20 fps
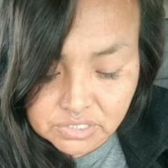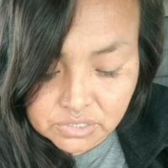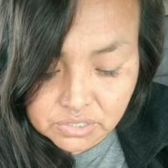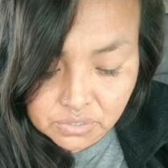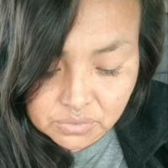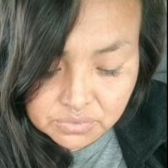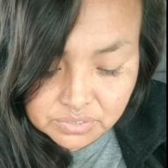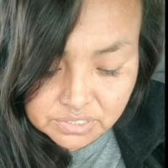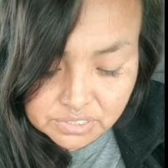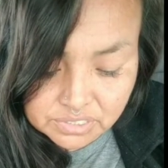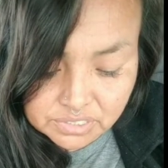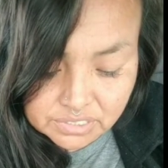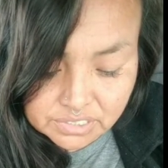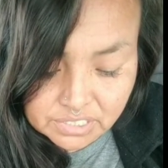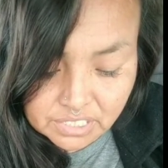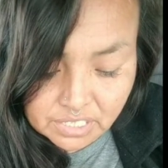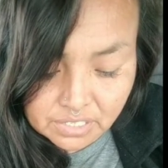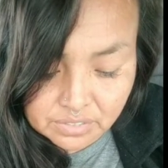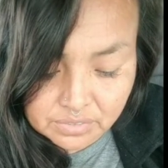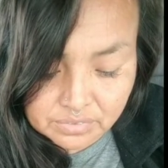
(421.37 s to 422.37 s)
shows
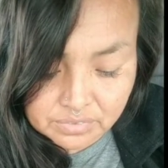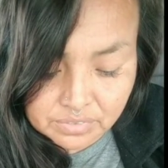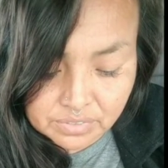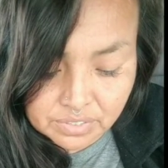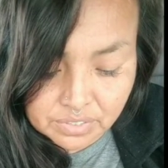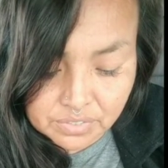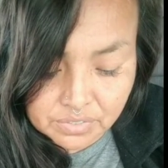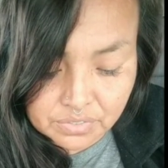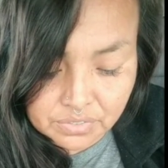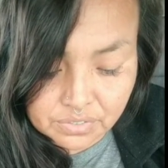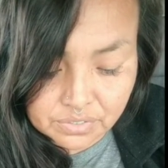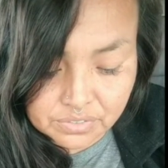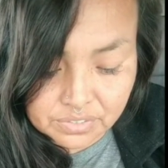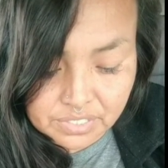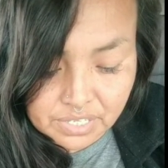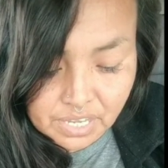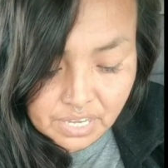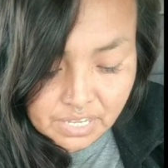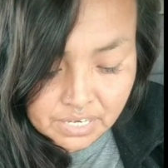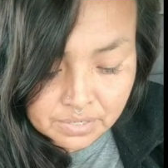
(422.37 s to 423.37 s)
itself through
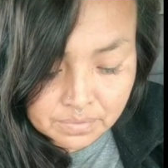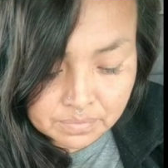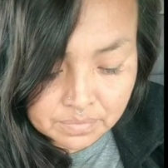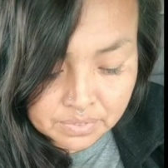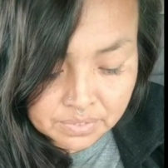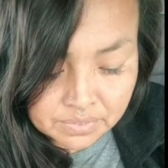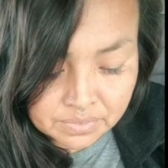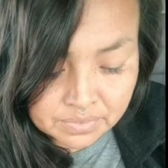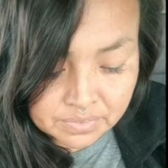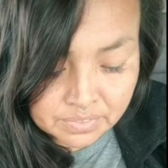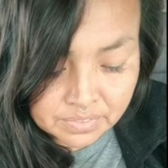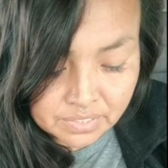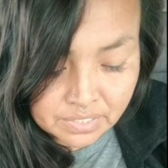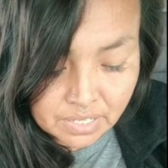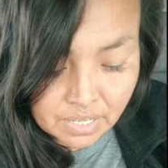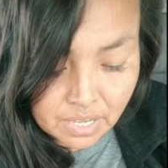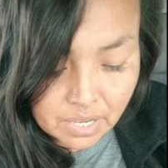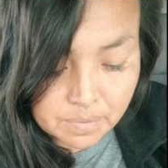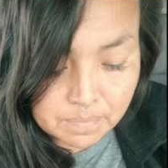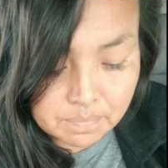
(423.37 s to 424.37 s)
an animal,
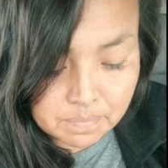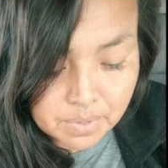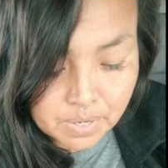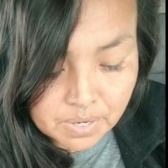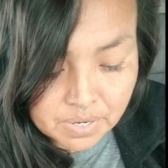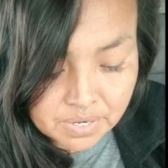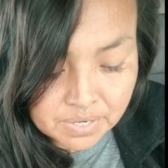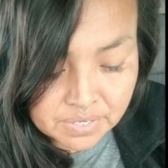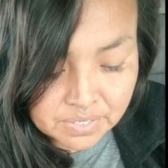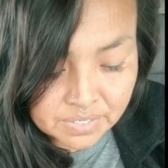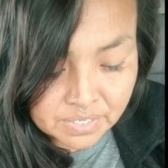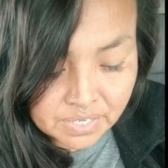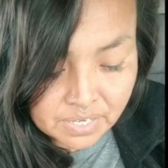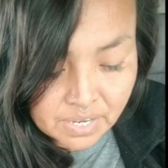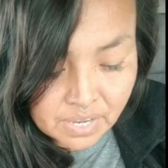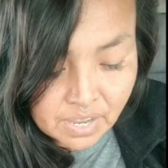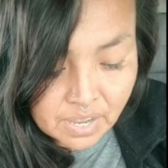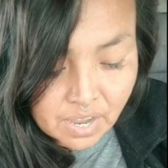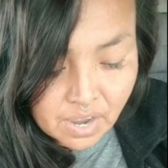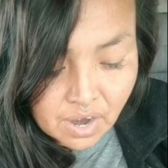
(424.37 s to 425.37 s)
a bird,
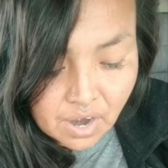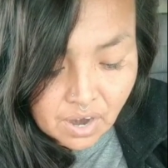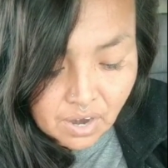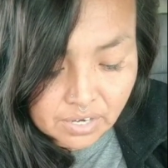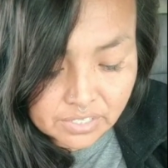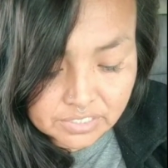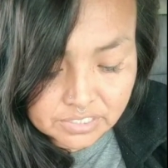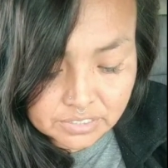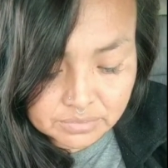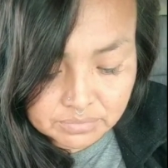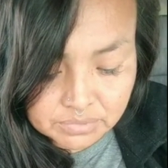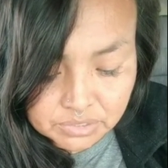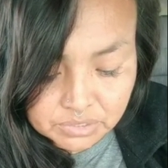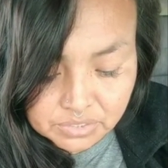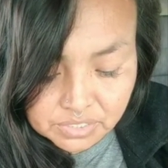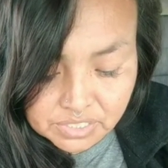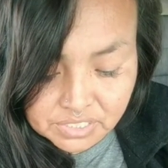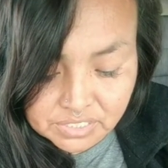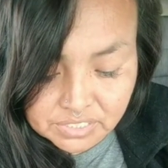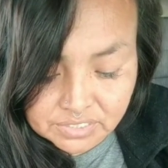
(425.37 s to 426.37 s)
or some
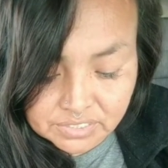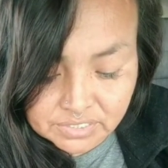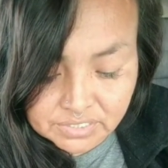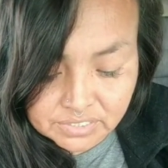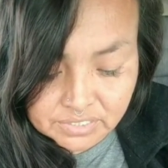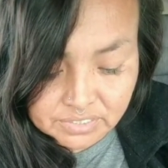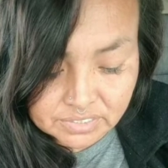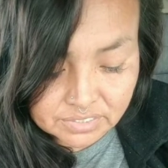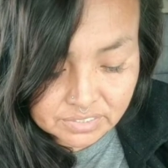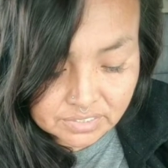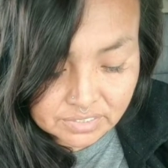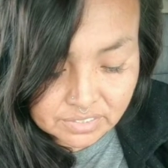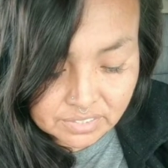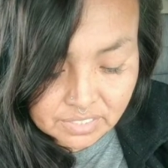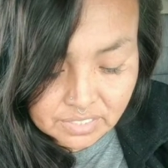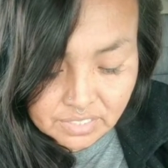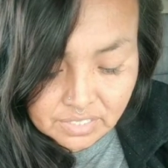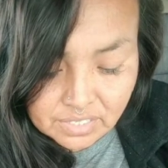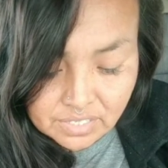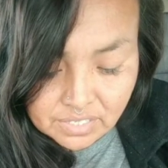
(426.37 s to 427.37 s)
trees
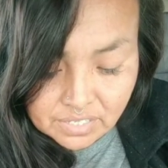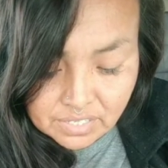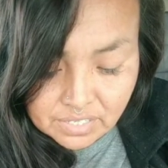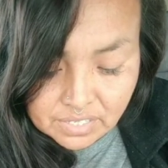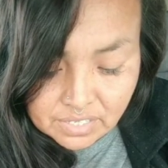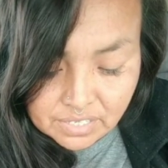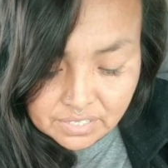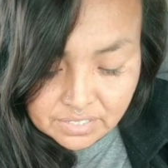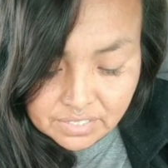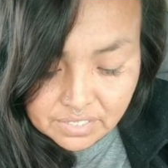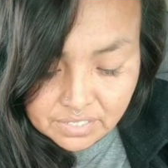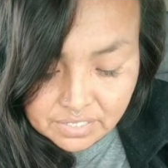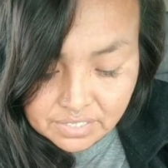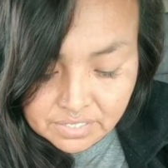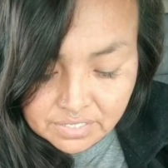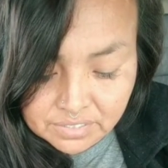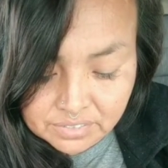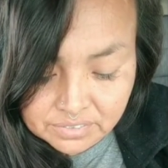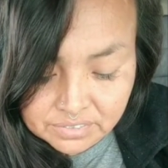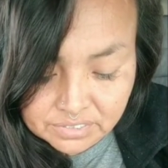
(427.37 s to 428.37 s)
and
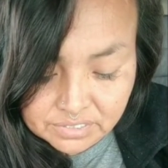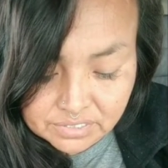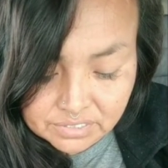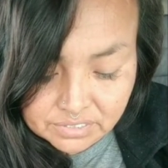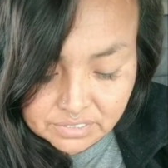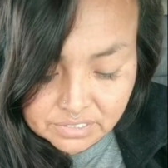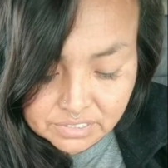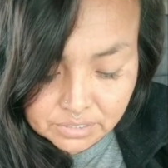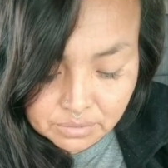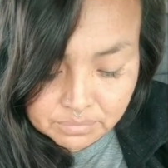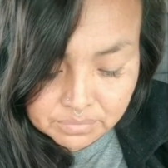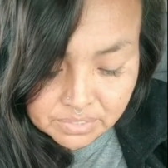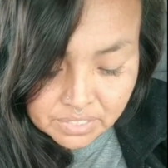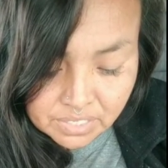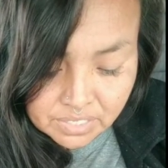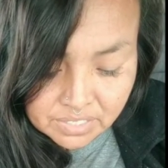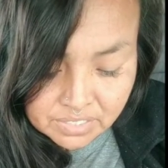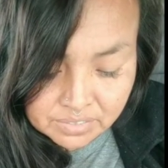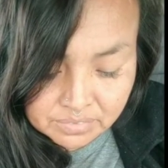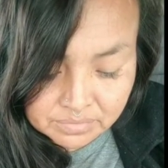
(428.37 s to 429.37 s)
hills.
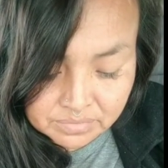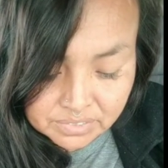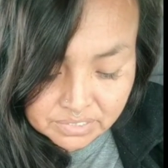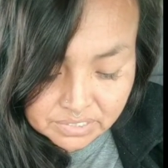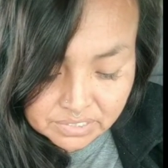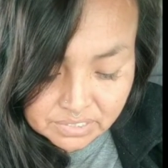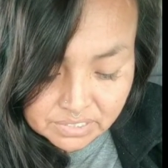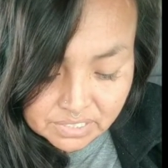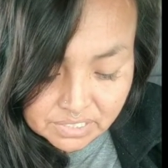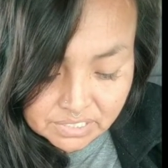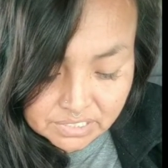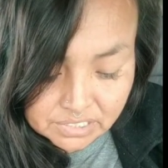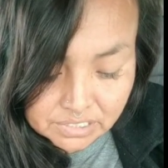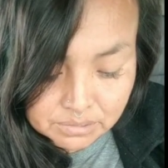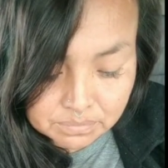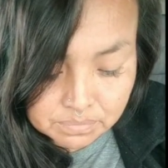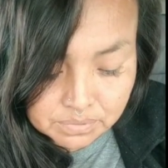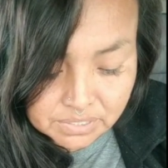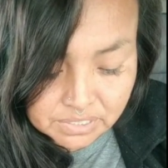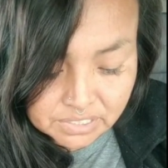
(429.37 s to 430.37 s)
Sometimes it
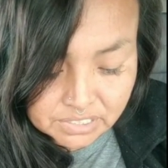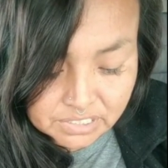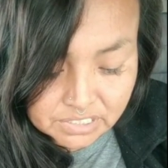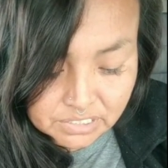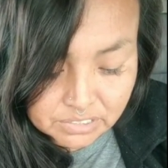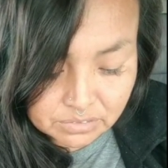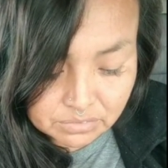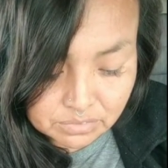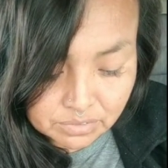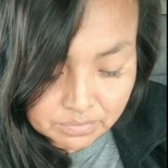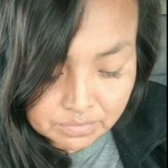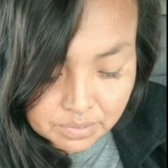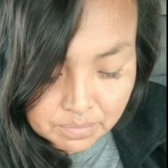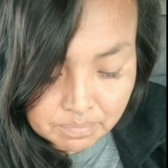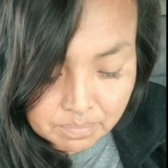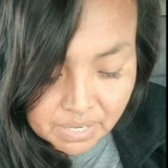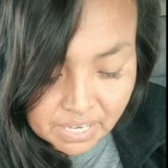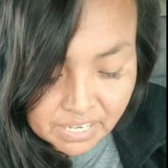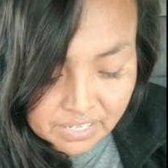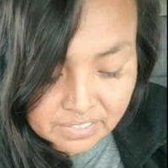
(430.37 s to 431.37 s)
speaks from the
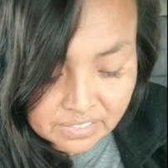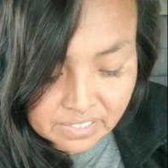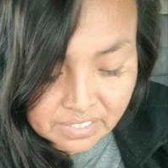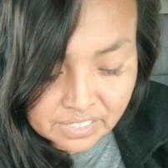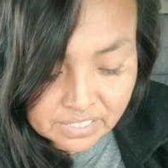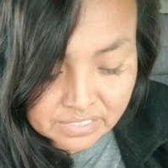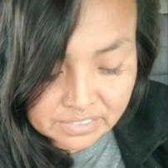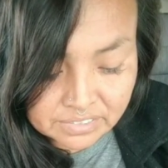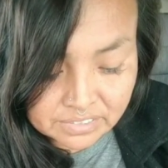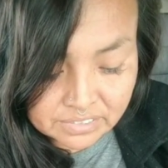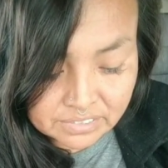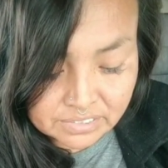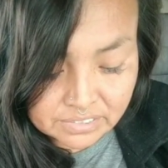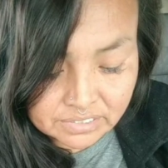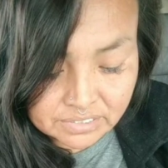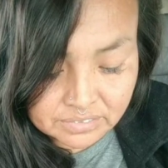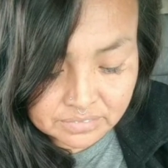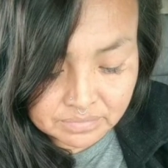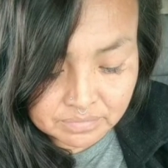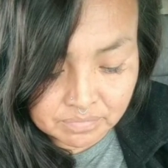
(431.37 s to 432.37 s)

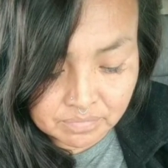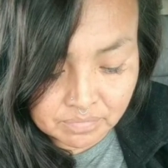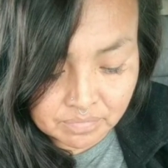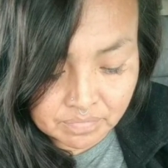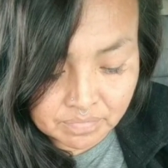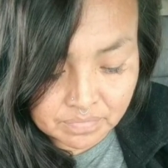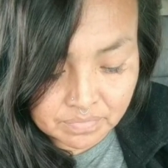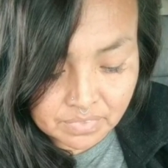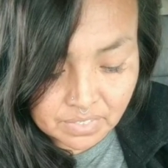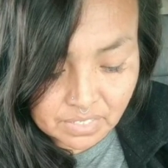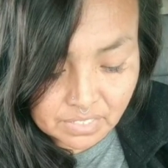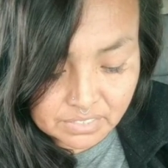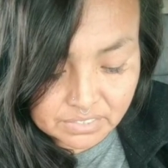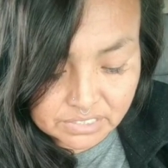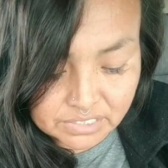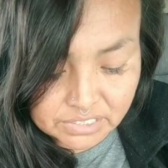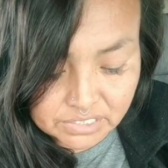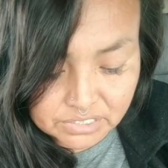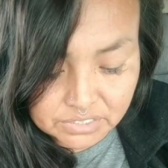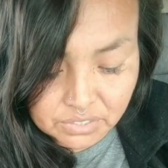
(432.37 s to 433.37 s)
badlands, a
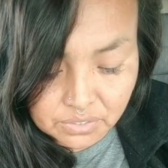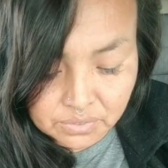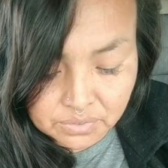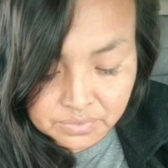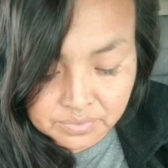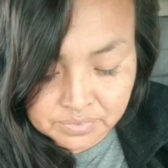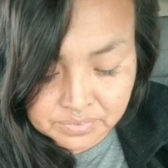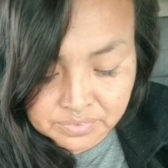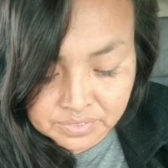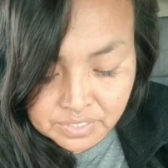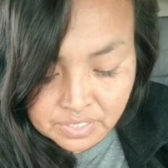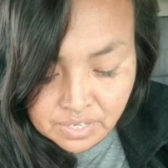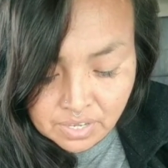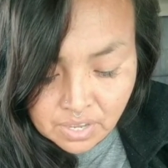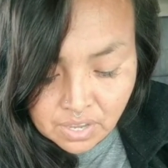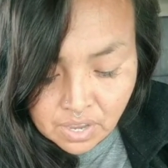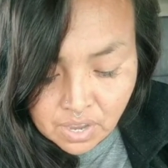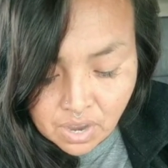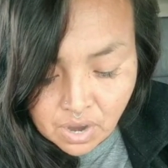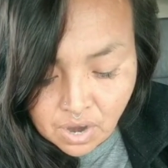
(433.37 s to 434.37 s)
stone,
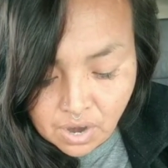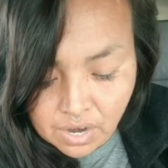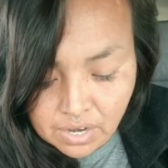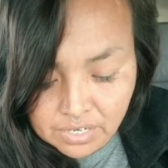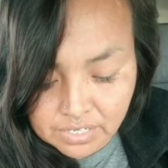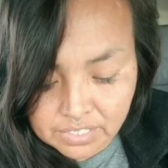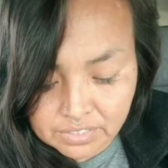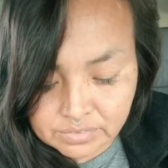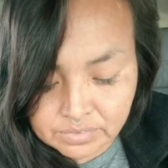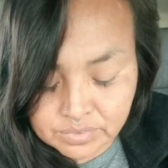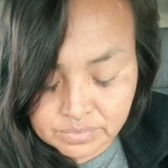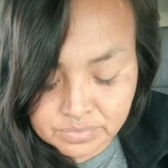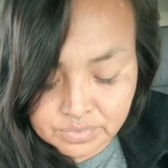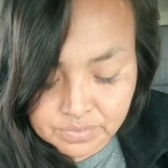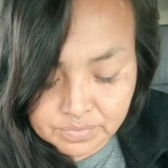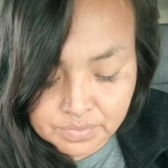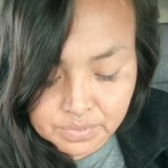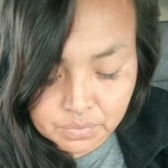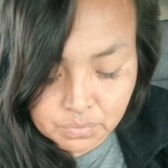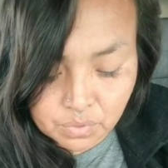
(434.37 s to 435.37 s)
or even
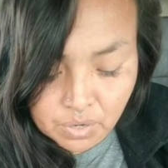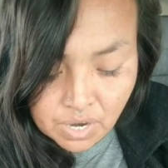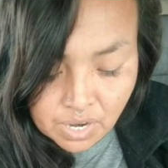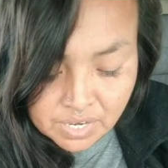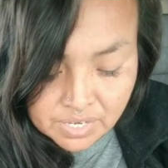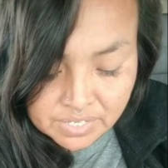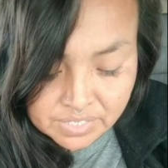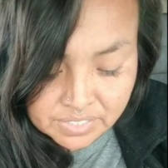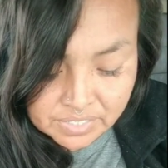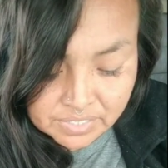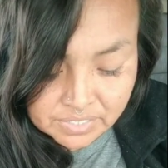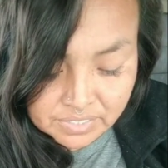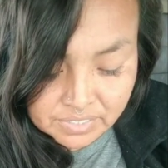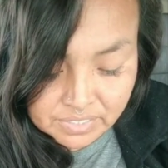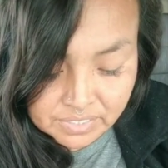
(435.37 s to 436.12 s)
from the water.